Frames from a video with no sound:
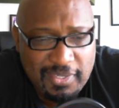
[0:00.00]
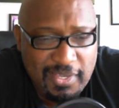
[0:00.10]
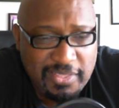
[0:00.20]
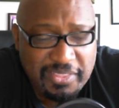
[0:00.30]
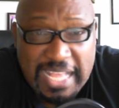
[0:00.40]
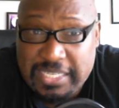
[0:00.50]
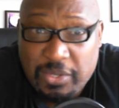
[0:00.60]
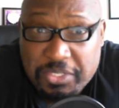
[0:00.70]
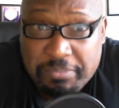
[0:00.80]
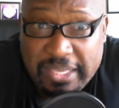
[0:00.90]
That's how it
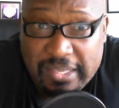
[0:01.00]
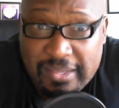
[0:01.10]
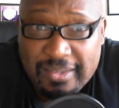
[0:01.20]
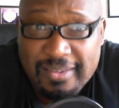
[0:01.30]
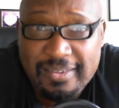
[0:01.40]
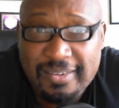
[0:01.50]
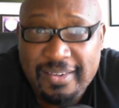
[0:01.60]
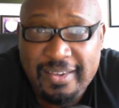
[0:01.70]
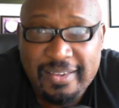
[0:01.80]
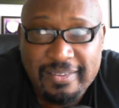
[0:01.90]
should be.
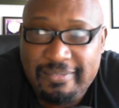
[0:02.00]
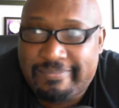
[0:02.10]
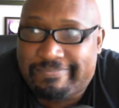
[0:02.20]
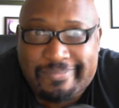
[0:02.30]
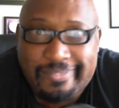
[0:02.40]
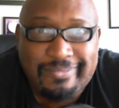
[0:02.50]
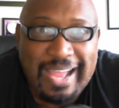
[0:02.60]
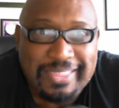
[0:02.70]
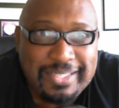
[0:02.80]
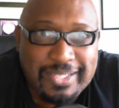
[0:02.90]
I
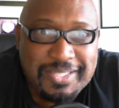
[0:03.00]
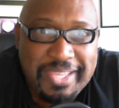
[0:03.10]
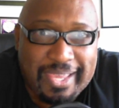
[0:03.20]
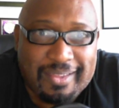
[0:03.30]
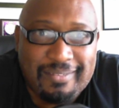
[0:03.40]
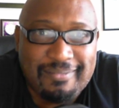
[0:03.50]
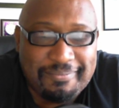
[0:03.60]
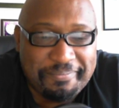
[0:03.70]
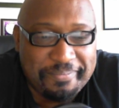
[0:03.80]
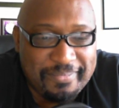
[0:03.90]
think chicks dig it.
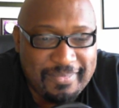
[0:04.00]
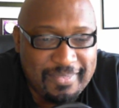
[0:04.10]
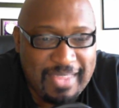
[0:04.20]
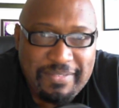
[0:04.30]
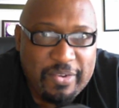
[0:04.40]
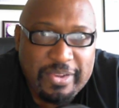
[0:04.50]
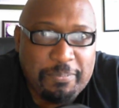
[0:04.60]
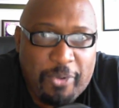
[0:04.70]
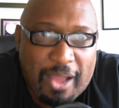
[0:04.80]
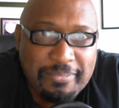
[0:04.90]
I've never had any
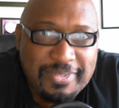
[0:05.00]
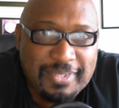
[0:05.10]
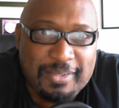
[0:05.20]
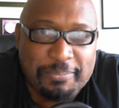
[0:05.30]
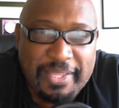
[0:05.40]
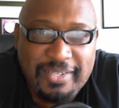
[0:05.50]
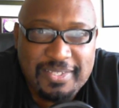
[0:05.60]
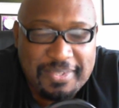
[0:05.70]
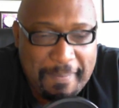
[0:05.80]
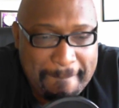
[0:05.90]
problems,
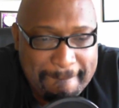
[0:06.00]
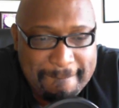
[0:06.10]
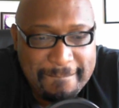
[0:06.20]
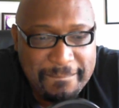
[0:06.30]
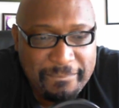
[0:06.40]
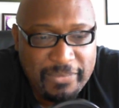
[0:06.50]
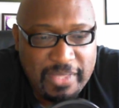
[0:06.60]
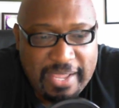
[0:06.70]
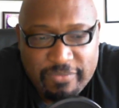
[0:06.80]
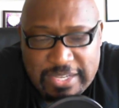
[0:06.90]
complaints.
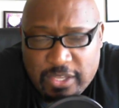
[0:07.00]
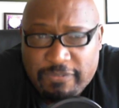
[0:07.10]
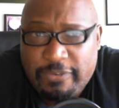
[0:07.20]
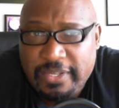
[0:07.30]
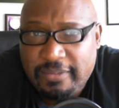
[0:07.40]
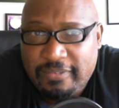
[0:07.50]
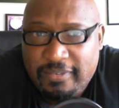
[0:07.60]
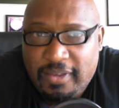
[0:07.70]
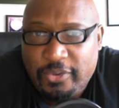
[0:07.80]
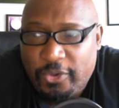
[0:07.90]
Like after I start fucking
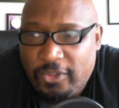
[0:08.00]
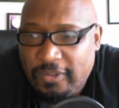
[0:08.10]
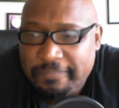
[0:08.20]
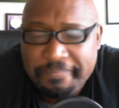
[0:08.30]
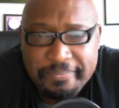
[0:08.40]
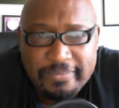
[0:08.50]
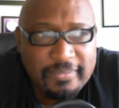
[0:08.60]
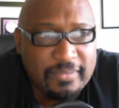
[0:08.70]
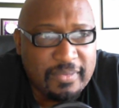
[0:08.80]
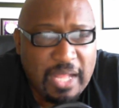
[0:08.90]
a girl,
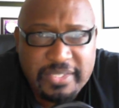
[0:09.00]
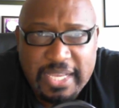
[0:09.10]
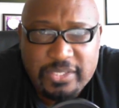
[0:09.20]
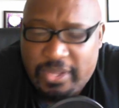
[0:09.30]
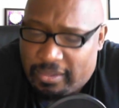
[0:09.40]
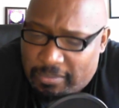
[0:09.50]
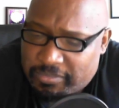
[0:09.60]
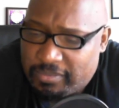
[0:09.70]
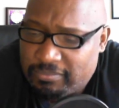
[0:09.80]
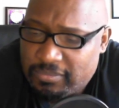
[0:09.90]
I'll text her, hey, I
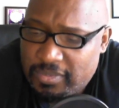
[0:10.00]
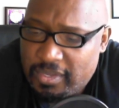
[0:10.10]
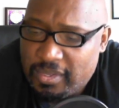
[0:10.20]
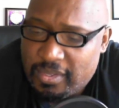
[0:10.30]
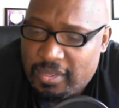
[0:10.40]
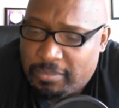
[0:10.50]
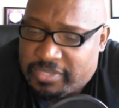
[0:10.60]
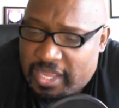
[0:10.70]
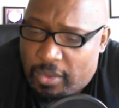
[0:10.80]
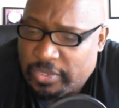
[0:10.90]
want
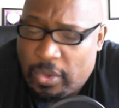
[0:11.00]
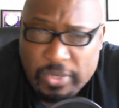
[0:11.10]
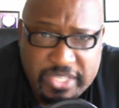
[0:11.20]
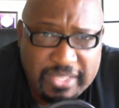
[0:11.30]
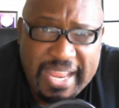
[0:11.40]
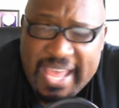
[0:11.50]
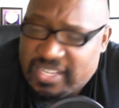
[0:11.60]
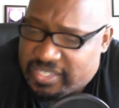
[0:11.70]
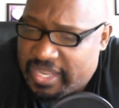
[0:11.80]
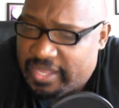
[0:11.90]
to take that ass
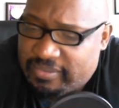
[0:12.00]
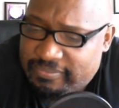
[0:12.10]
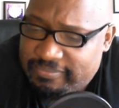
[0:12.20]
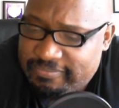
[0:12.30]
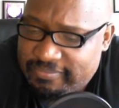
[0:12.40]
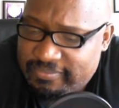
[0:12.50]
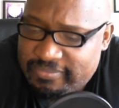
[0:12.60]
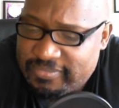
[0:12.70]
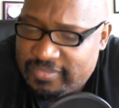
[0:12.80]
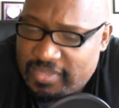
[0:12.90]
tonight.
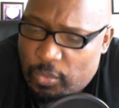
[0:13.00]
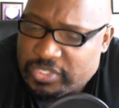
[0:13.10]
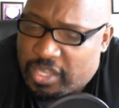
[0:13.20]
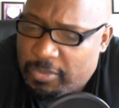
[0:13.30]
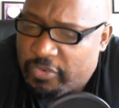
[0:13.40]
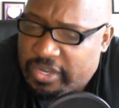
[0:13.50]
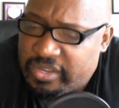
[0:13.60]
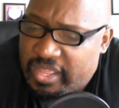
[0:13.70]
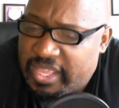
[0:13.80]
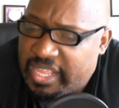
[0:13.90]
I want you to come over at
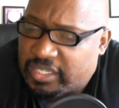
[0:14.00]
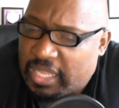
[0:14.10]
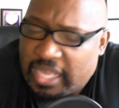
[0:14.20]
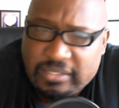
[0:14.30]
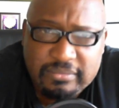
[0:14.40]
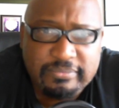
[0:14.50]
8 o'clock.